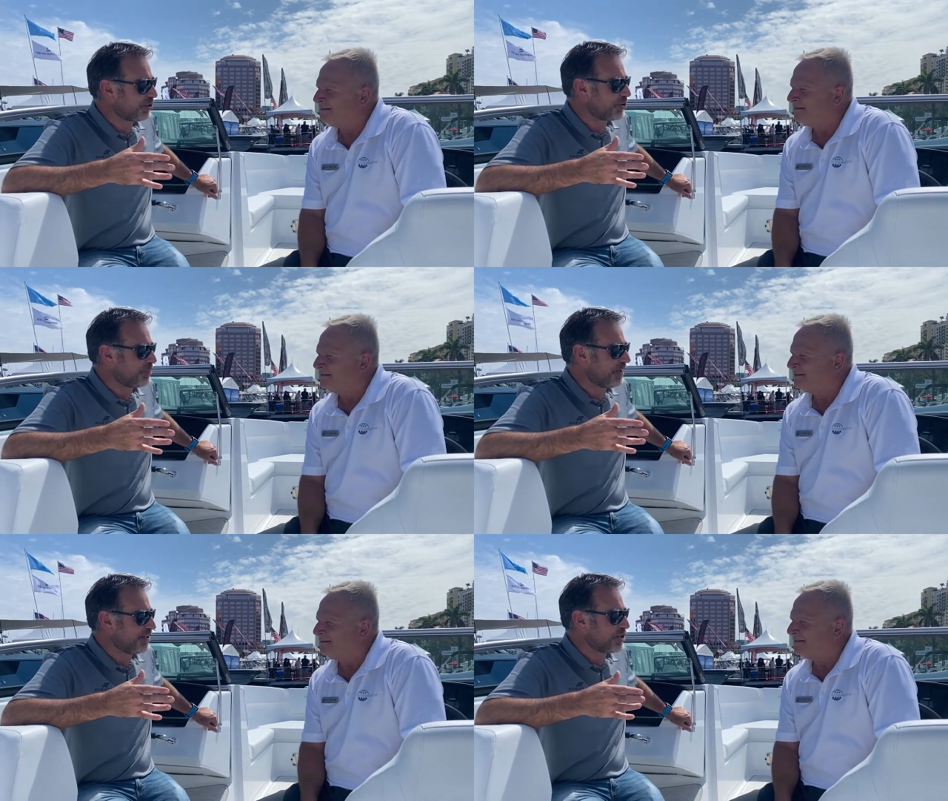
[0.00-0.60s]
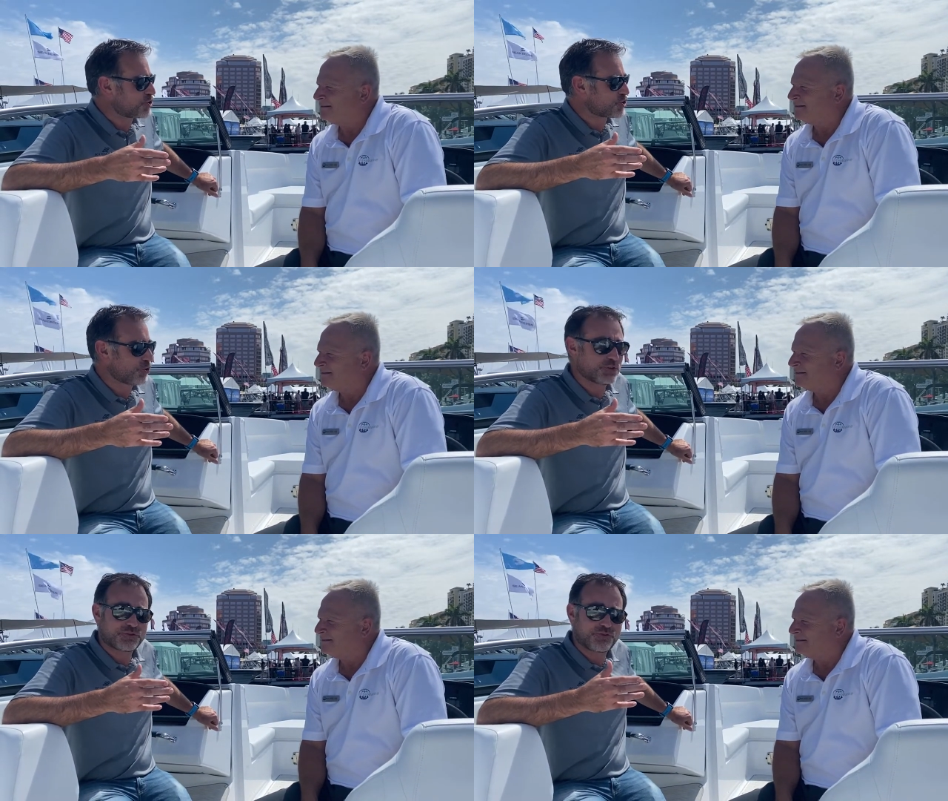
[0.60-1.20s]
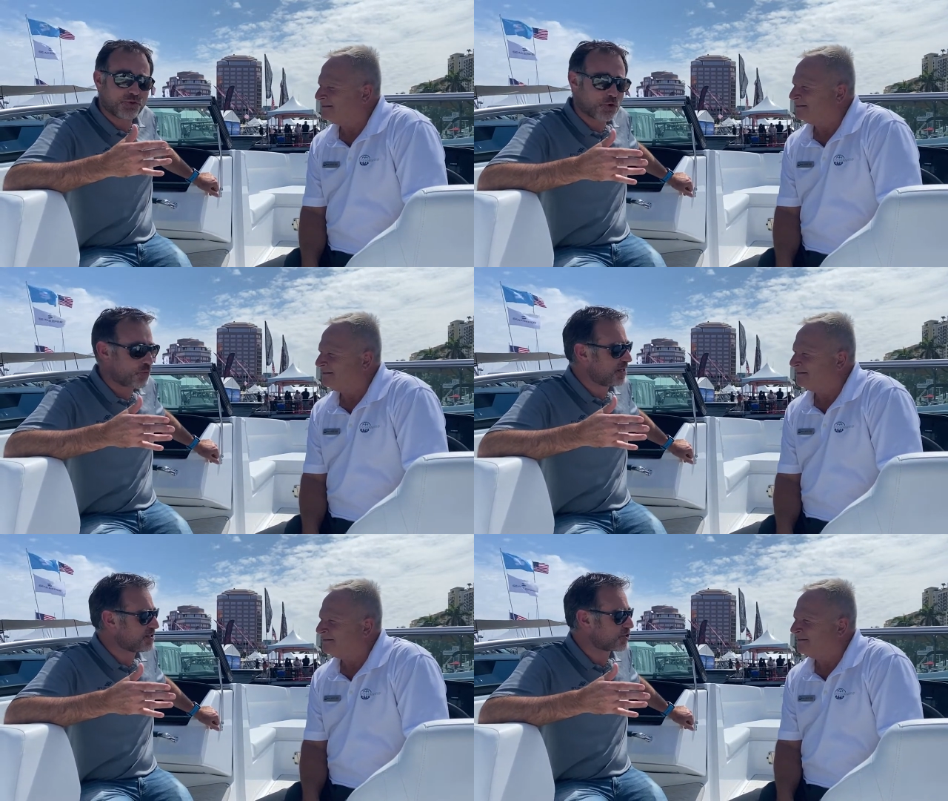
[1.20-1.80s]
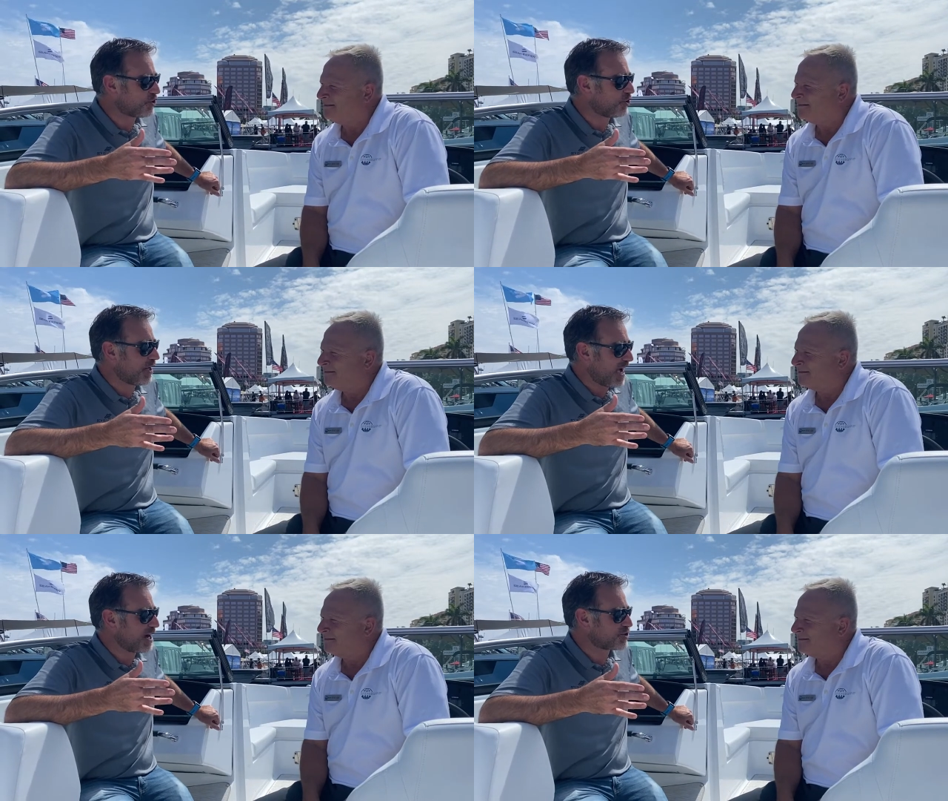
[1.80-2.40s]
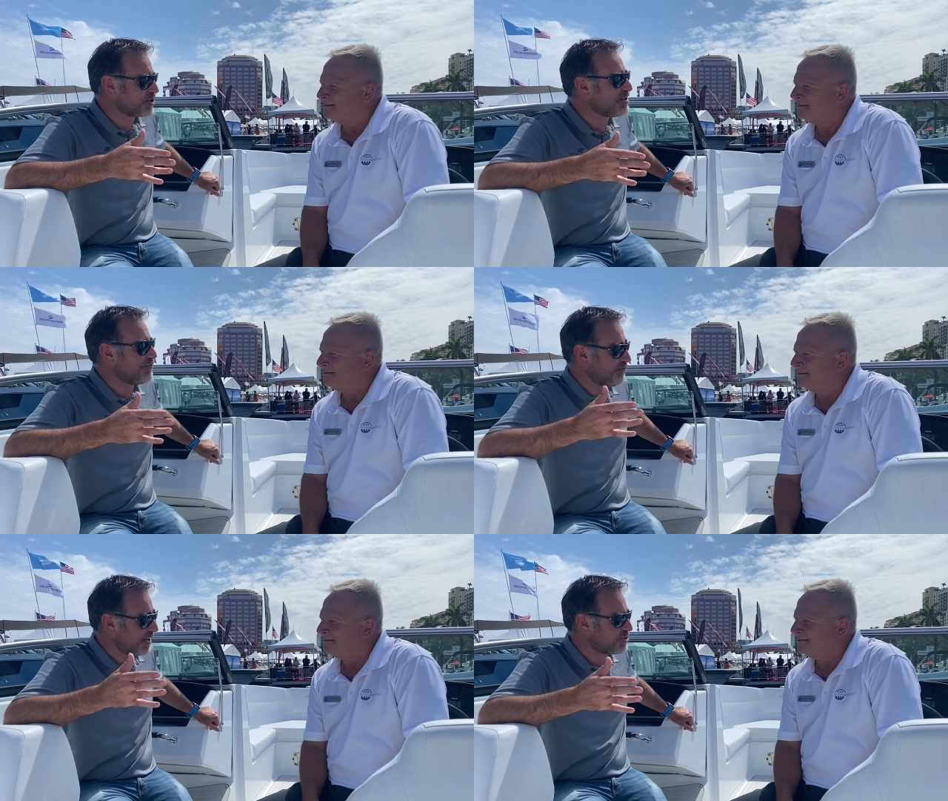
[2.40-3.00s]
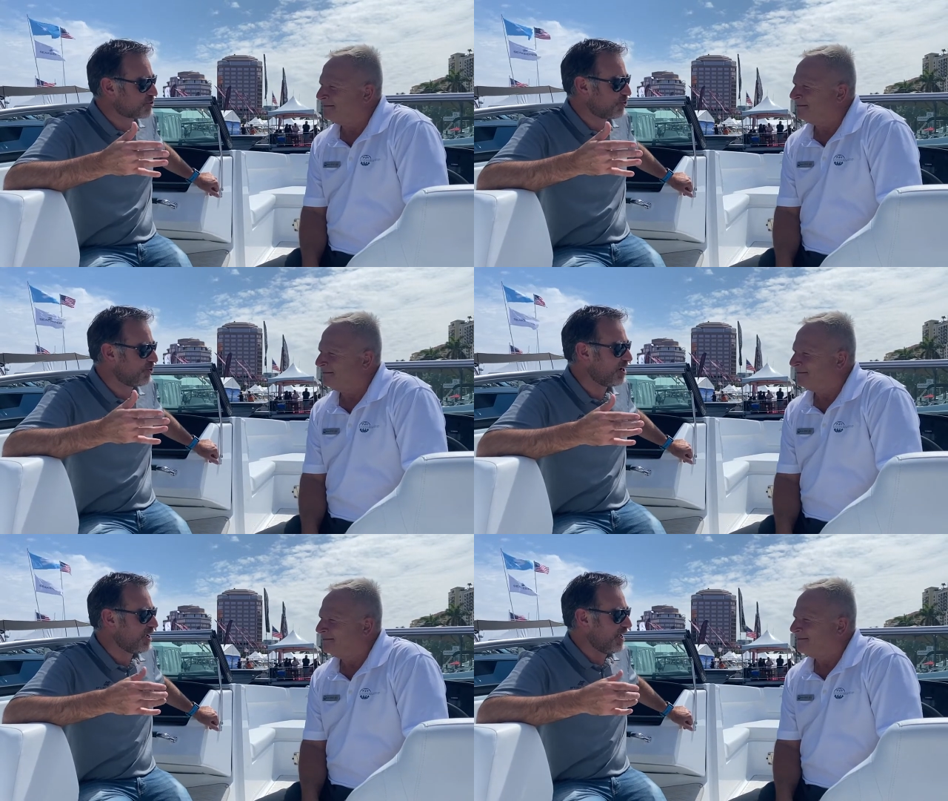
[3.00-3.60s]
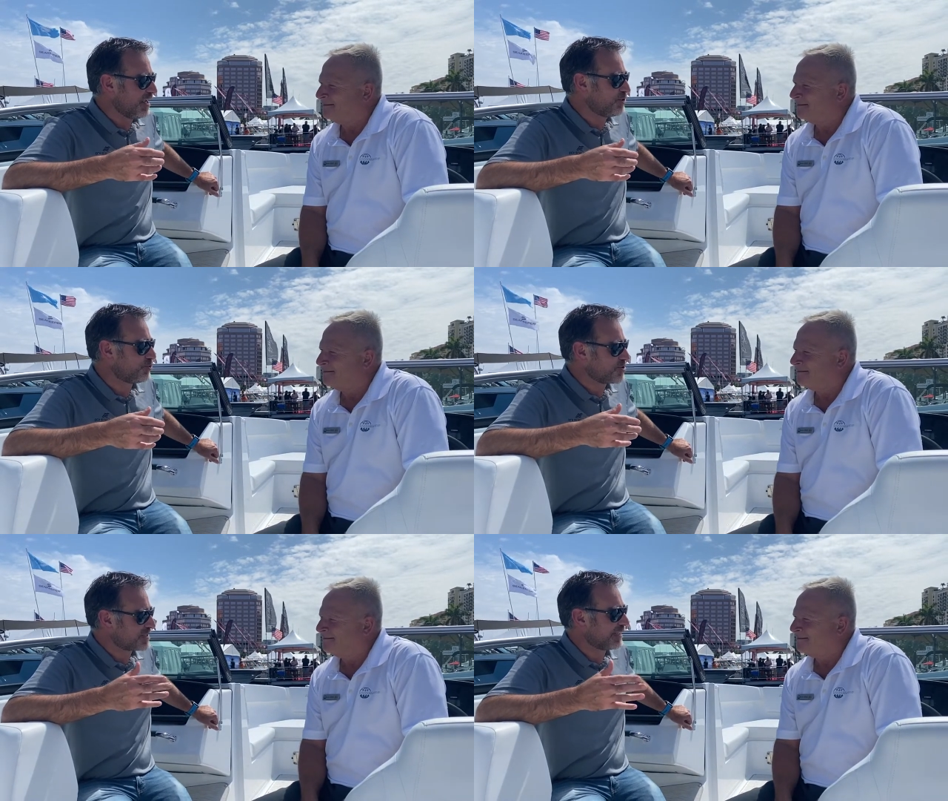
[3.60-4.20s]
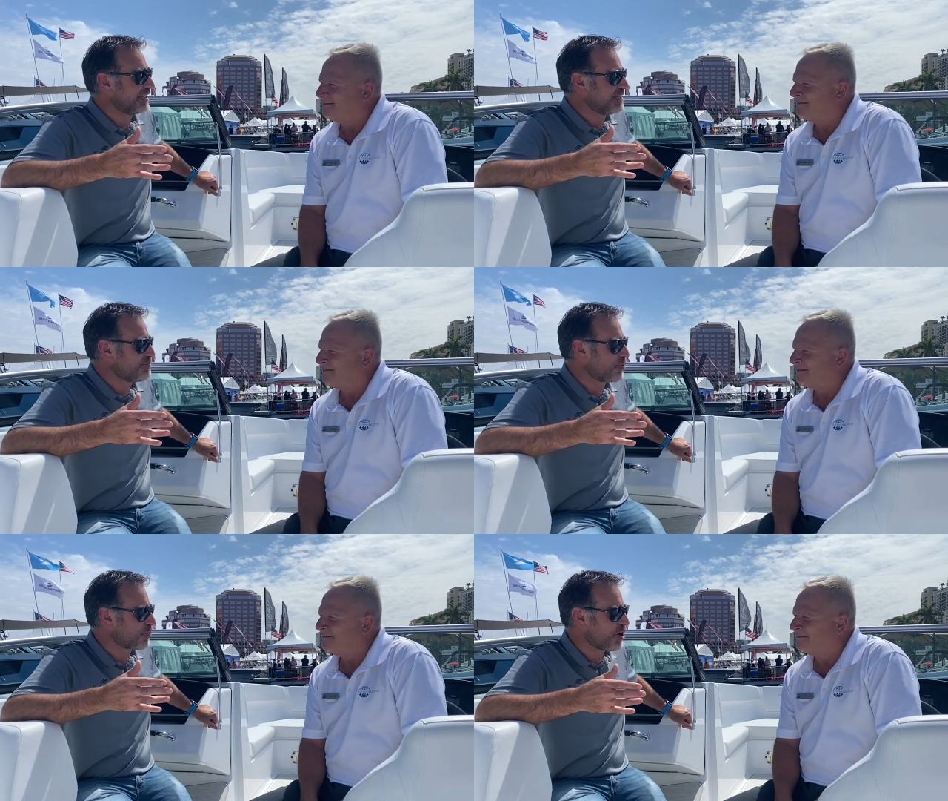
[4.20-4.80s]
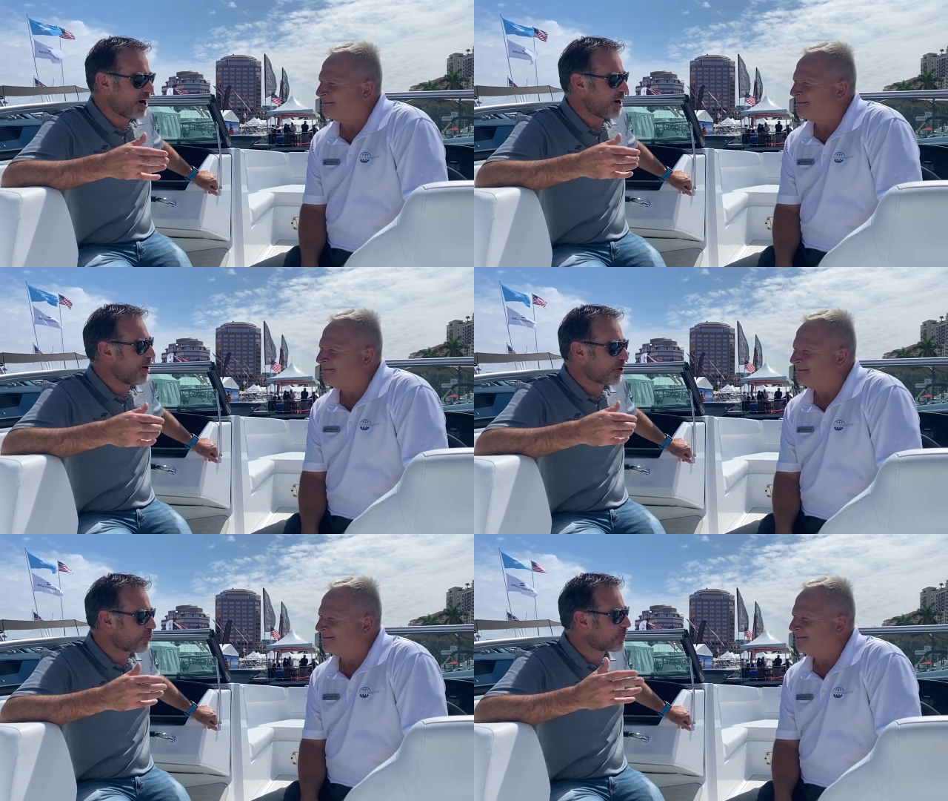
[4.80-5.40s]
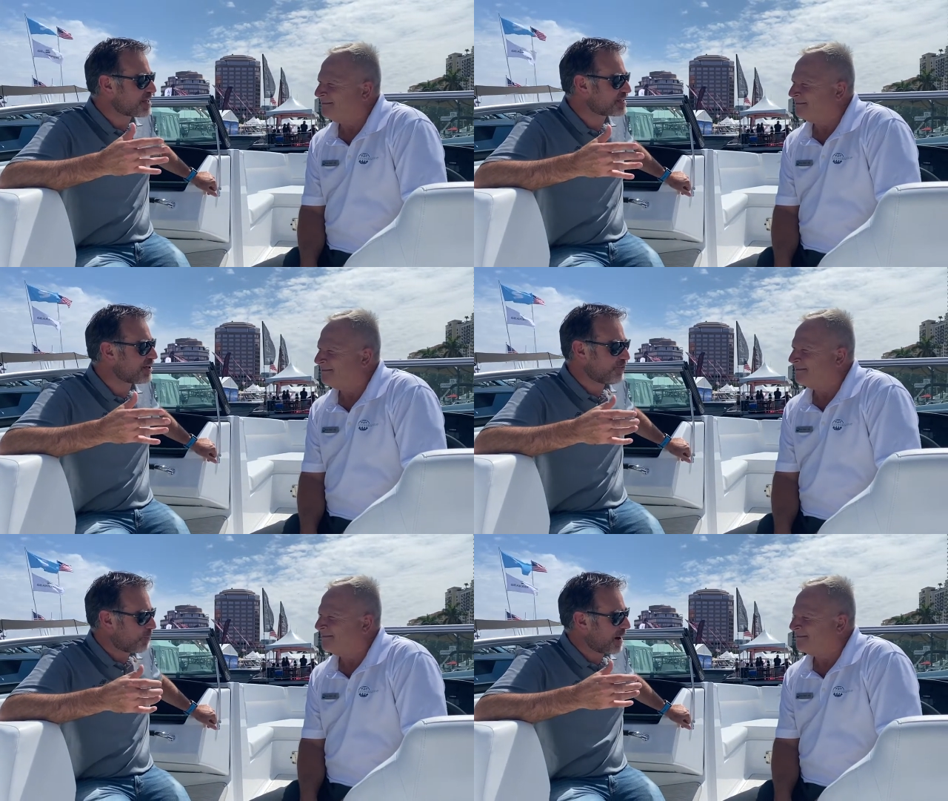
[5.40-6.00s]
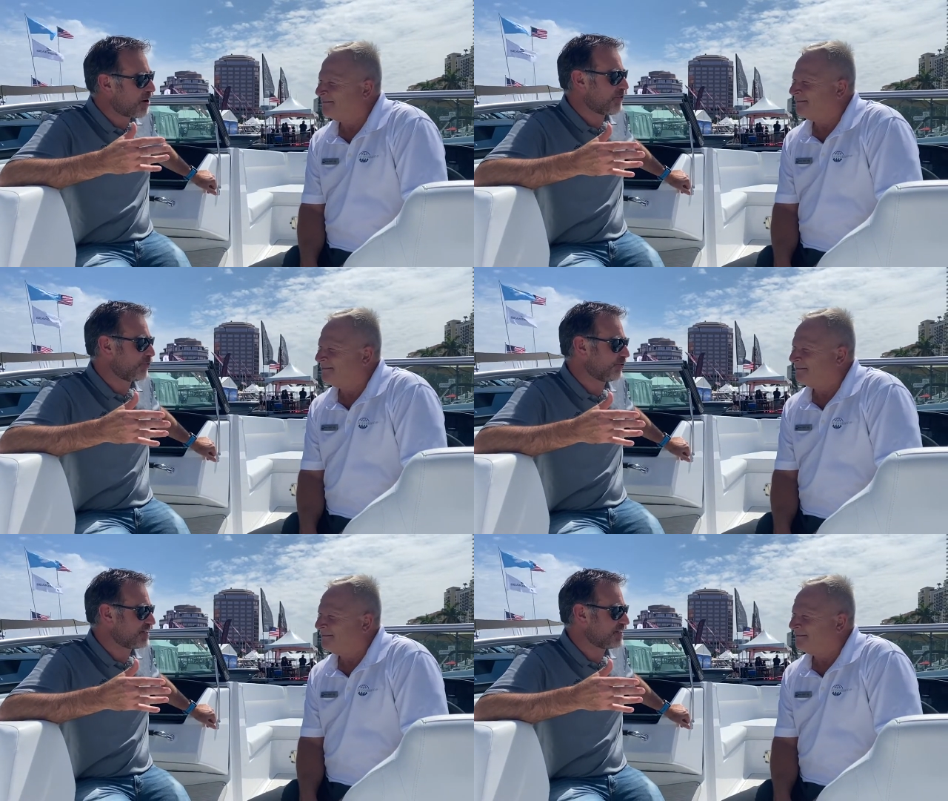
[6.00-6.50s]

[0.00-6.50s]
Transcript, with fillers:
Speaker 1: a little bit and show that Four Winns could actually venture into a slightly more uh, aggressive or powerful